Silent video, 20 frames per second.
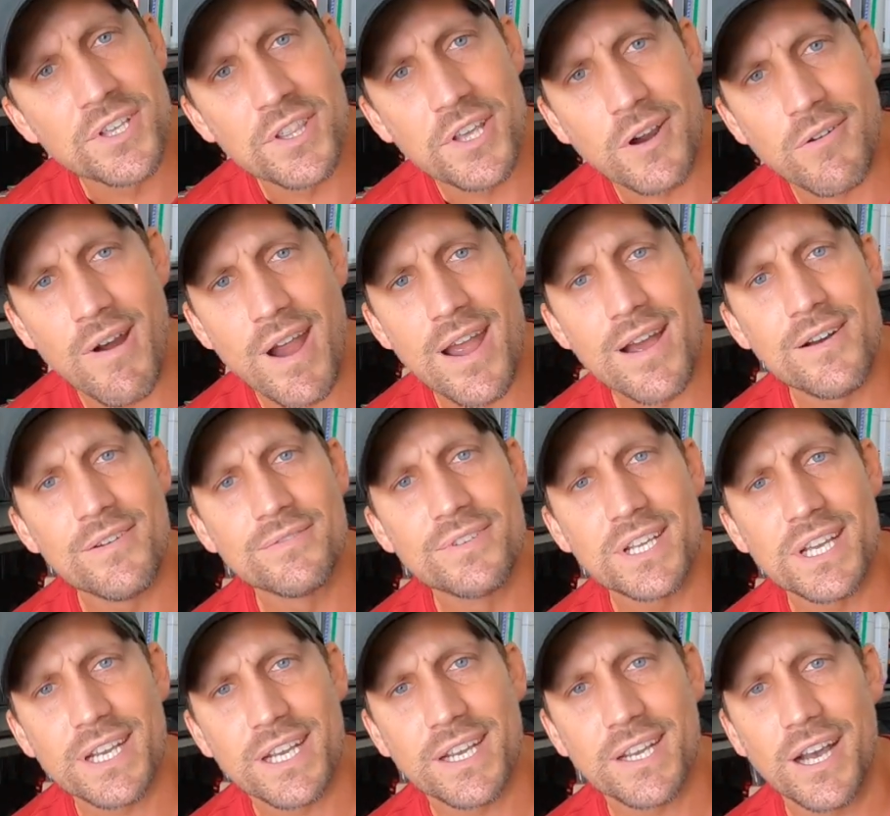to the ground
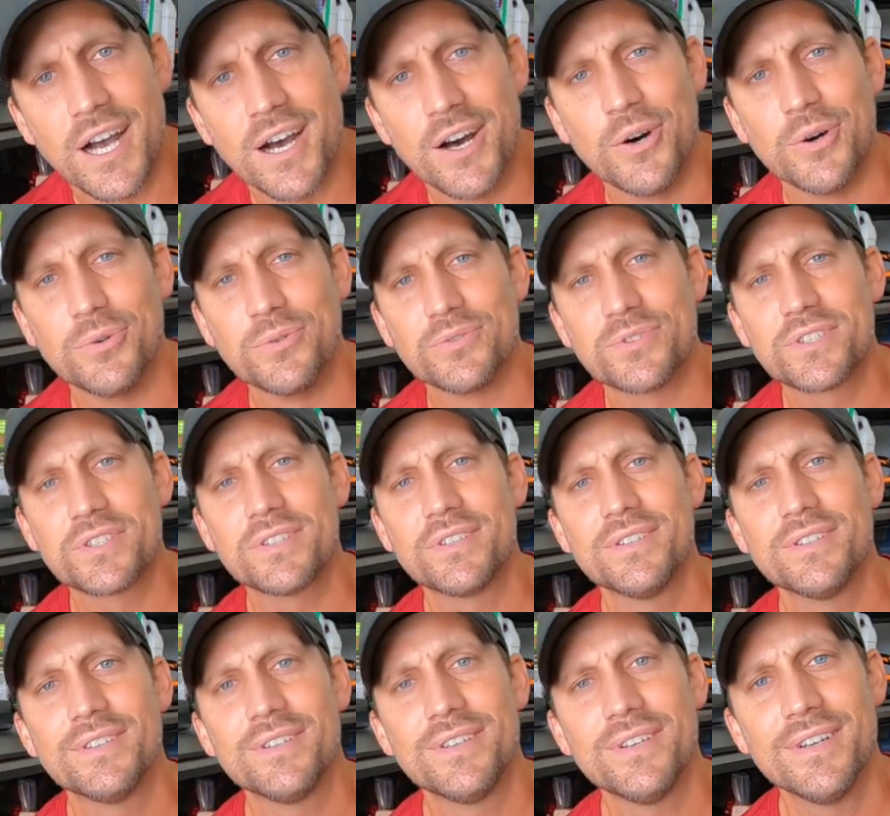it goes.
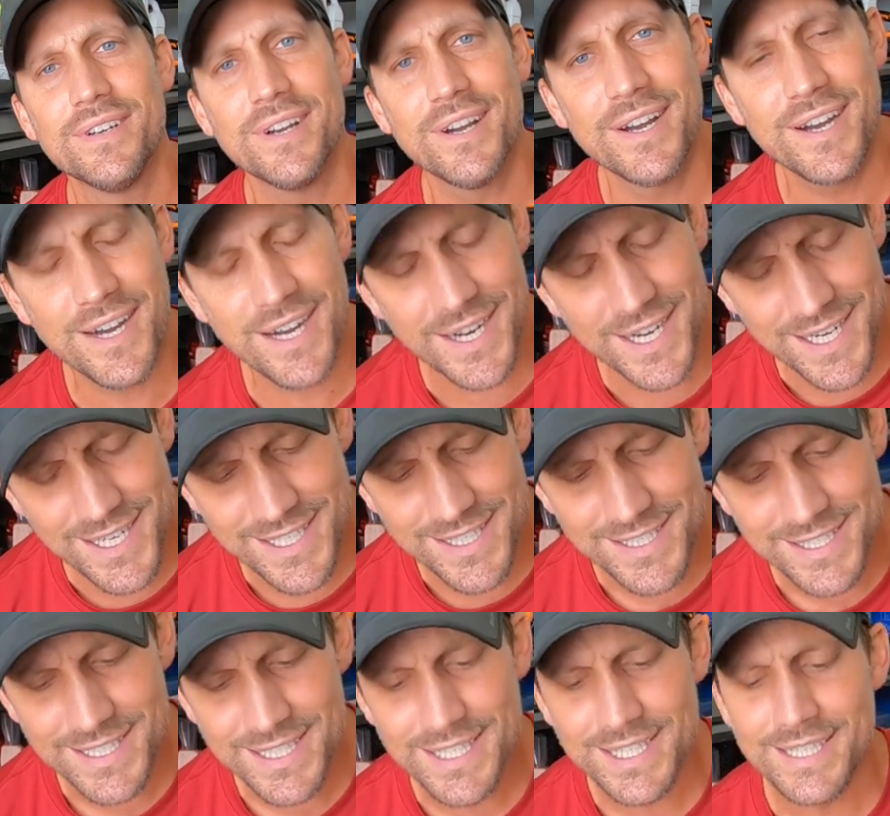All right,
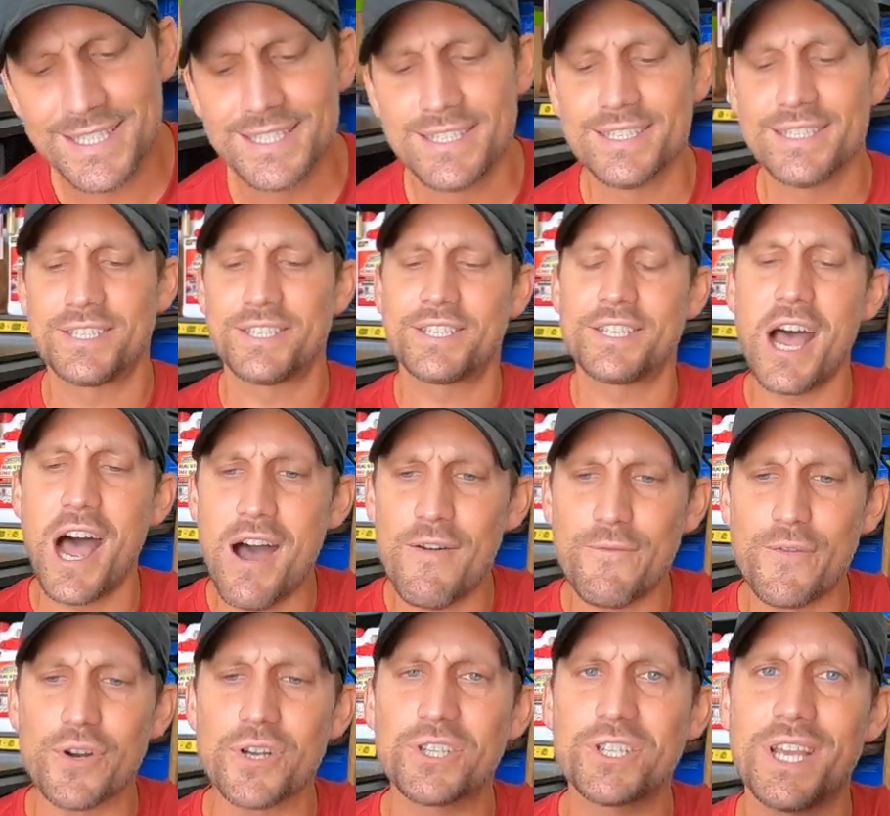stop for a